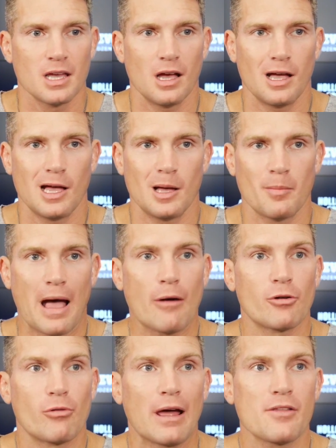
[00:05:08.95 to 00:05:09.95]
Um, I
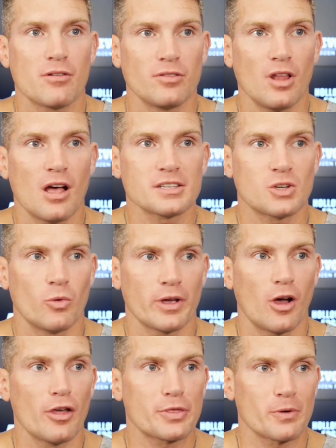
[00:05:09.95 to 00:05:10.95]
would rather have lost going
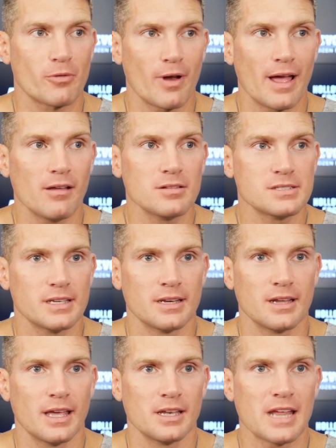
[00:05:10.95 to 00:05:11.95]
all three rounds
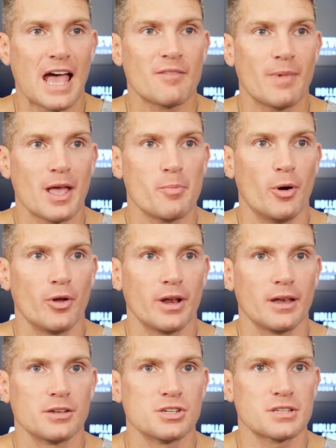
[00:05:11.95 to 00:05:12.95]
and, and have my
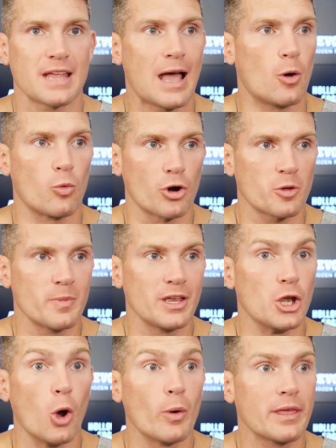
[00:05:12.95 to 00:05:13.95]
opponent just outwork me,
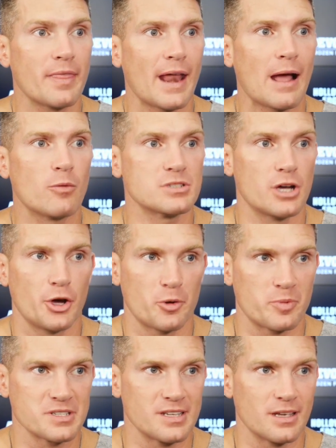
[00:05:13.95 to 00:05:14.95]
knowing that I was
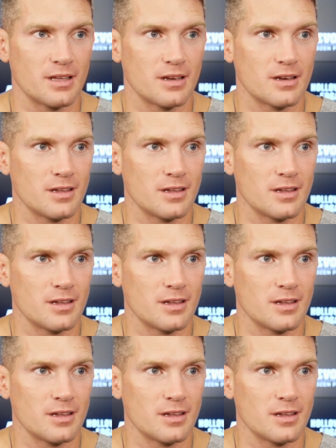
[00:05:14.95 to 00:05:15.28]
100%.